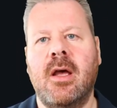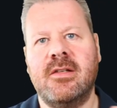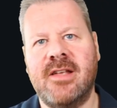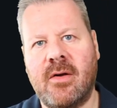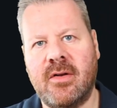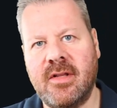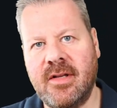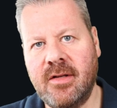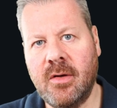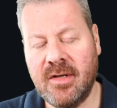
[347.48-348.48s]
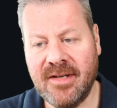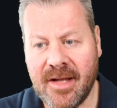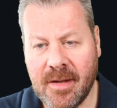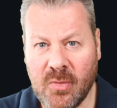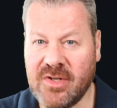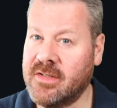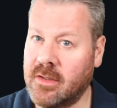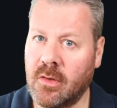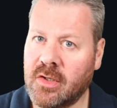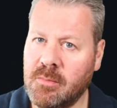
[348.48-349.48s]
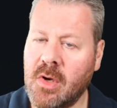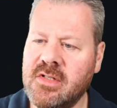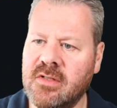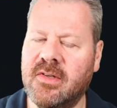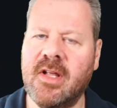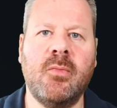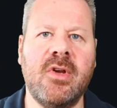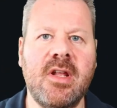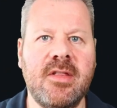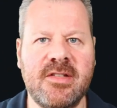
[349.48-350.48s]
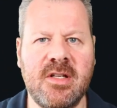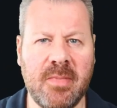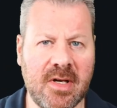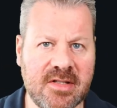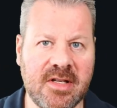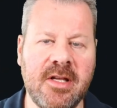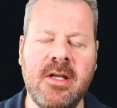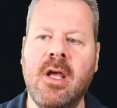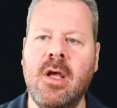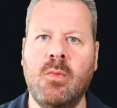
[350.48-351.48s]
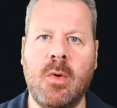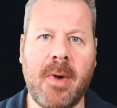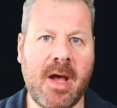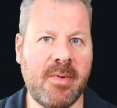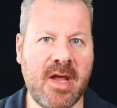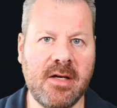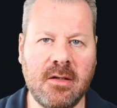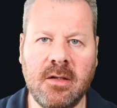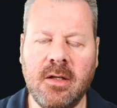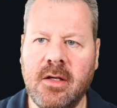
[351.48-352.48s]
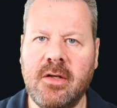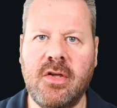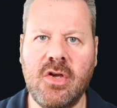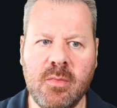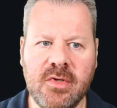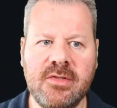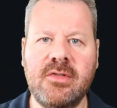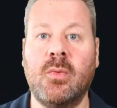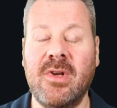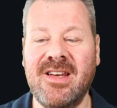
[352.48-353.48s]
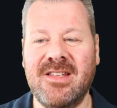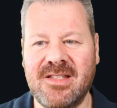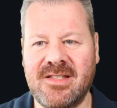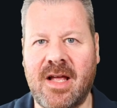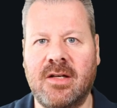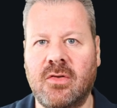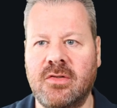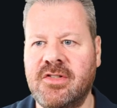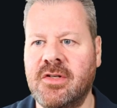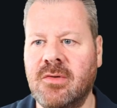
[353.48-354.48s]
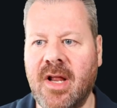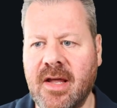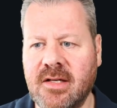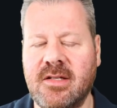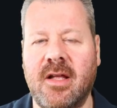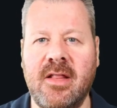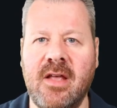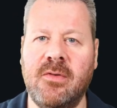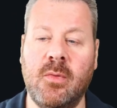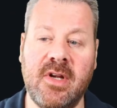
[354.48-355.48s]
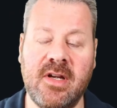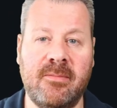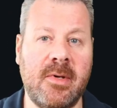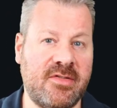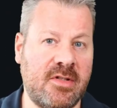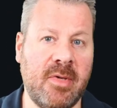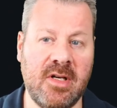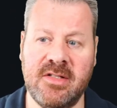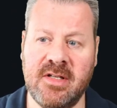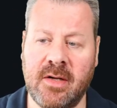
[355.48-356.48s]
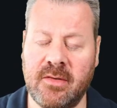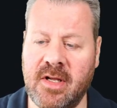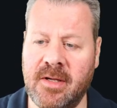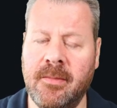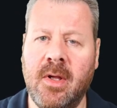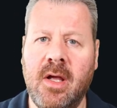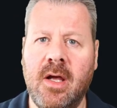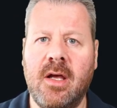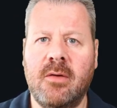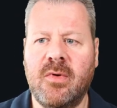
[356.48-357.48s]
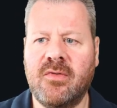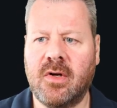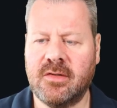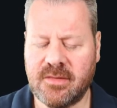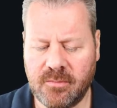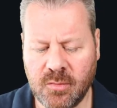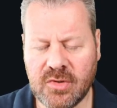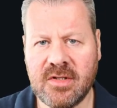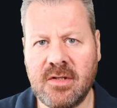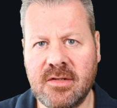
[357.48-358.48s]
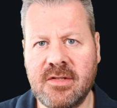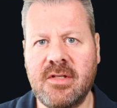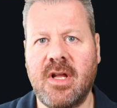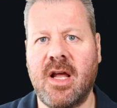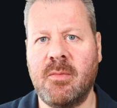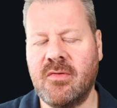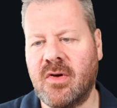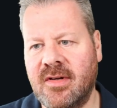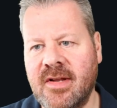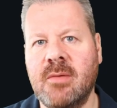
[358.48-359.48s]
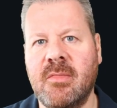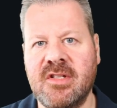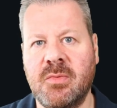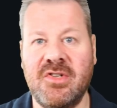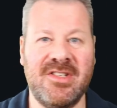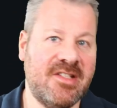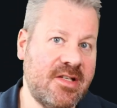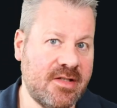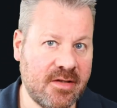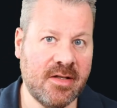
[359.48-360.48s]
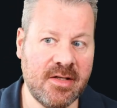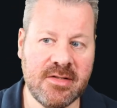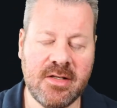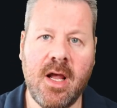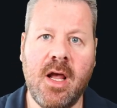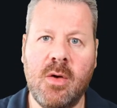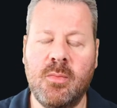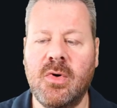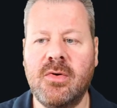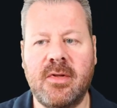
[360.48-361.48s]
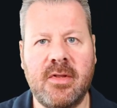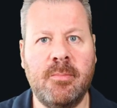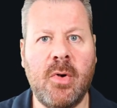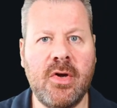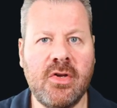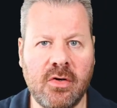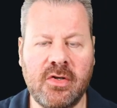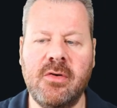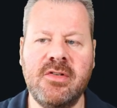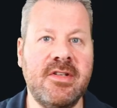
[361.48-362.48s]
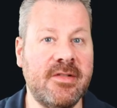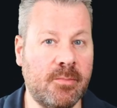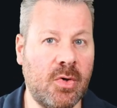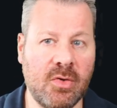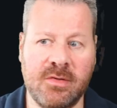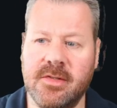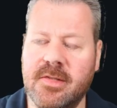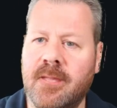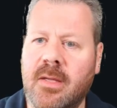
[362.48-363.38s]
Down at the lower limb, which is the locomotive limb, we need the stability. We're bipedal humans, we need to stand on two legs, and therefore we need a bit of stability down here. We've got muscles and we've got ligaments which assist in this, but the bony congruity is important.